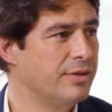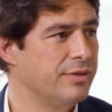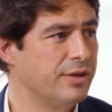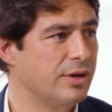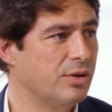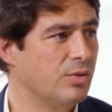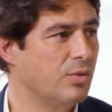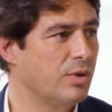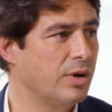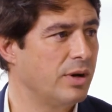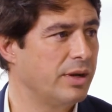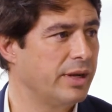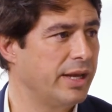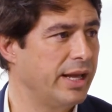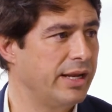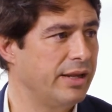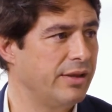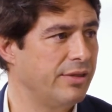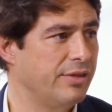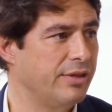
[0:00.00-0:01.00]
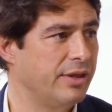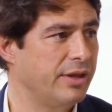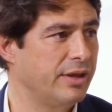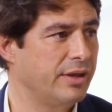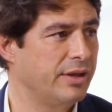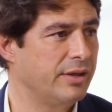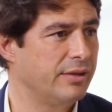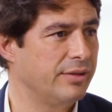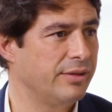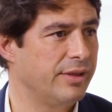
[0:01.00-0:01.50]
They don't want
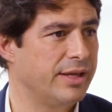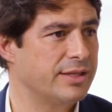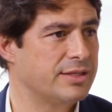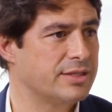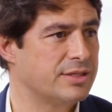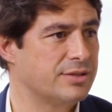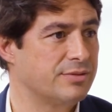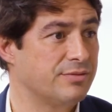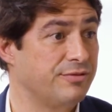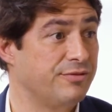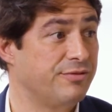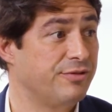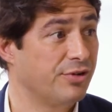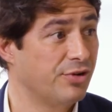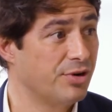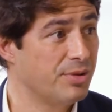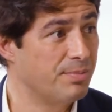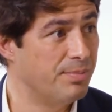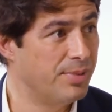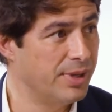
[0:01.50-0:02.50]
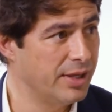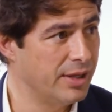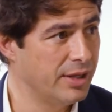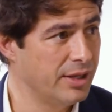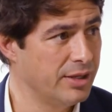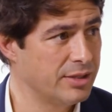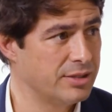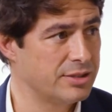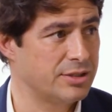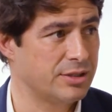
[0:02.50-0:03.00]
anything that's very
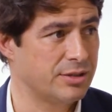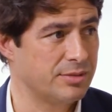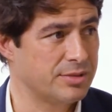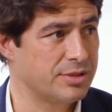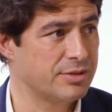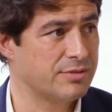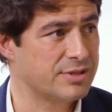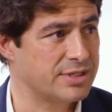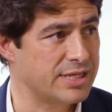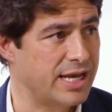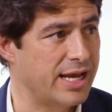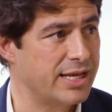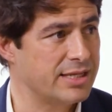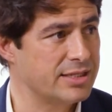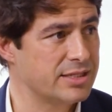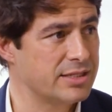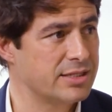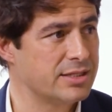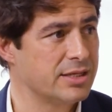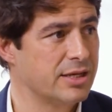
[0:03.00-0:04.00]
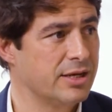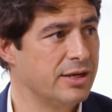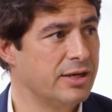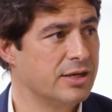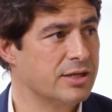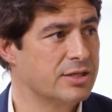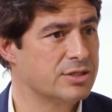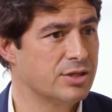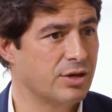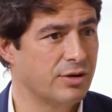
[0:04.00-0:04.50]
big in terms of sizes.
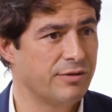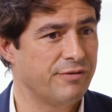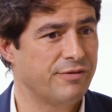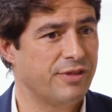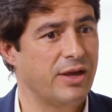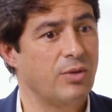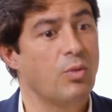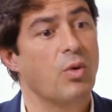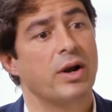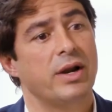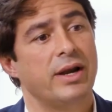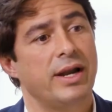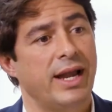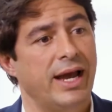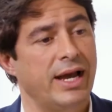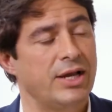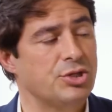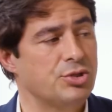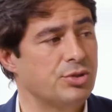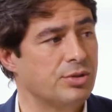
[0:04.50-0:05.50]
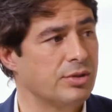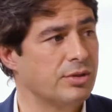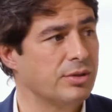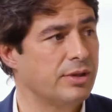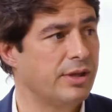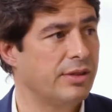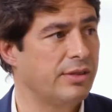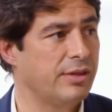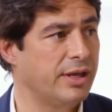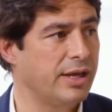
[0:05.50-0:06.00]
So if they want natural
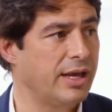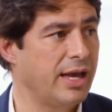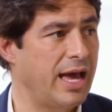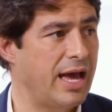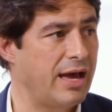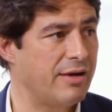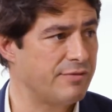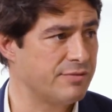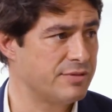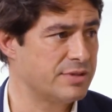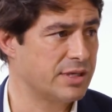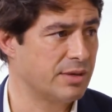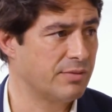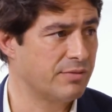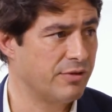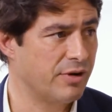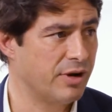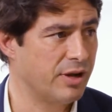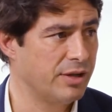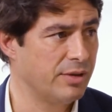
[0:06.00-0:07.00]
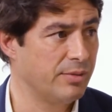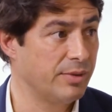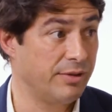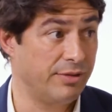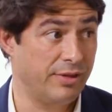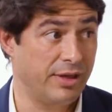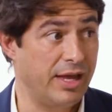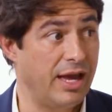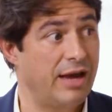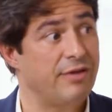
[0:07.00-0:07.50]
and they have some volume
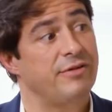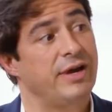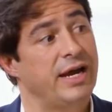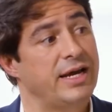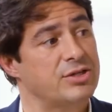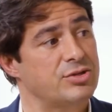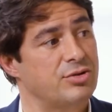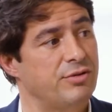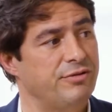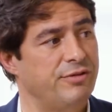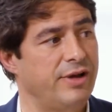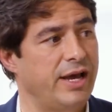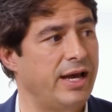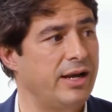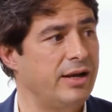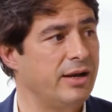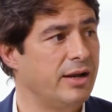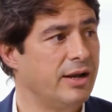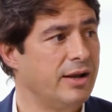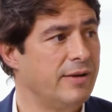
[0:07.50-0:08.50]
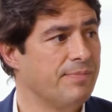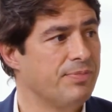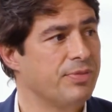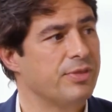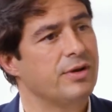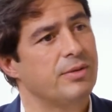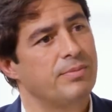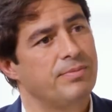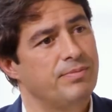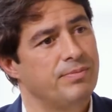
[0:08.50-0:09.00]
and they have extra fat,
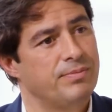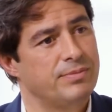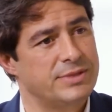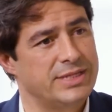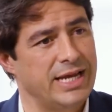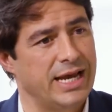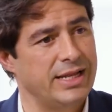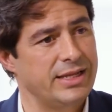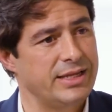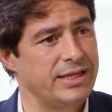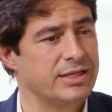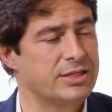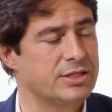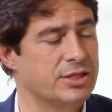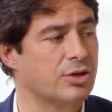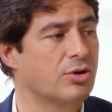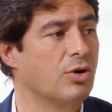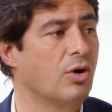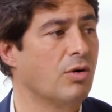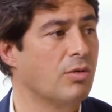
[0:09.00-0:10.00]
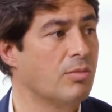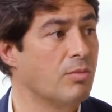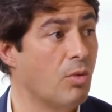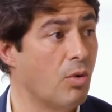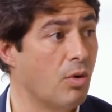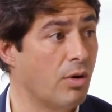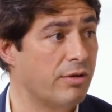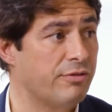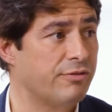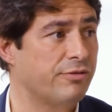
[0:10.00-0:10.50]
they're tending to go
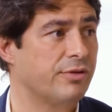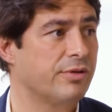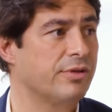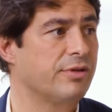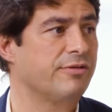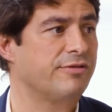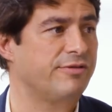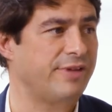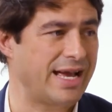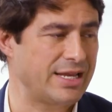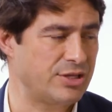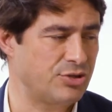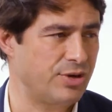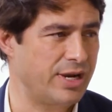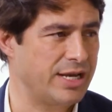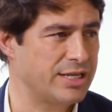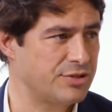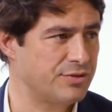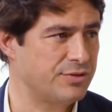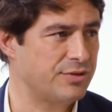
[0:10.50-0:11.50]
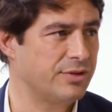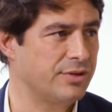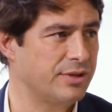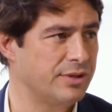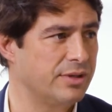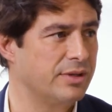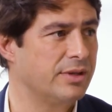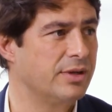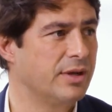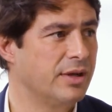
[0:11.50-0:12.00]
more for the fat transfer,
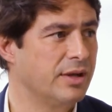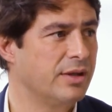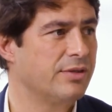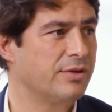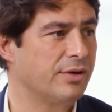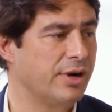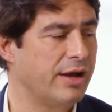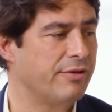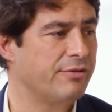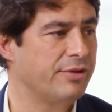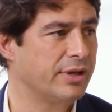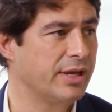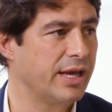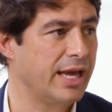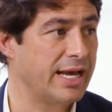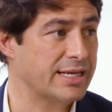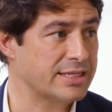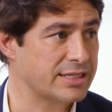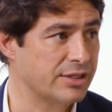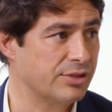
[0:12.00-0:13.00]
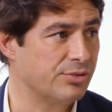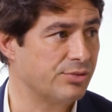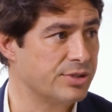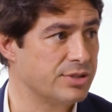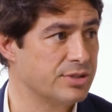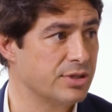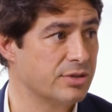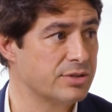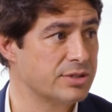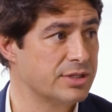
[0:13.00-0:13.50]
and they're having excellent
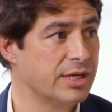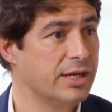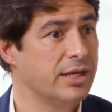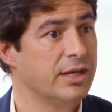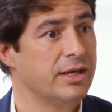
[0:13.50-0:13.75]
results.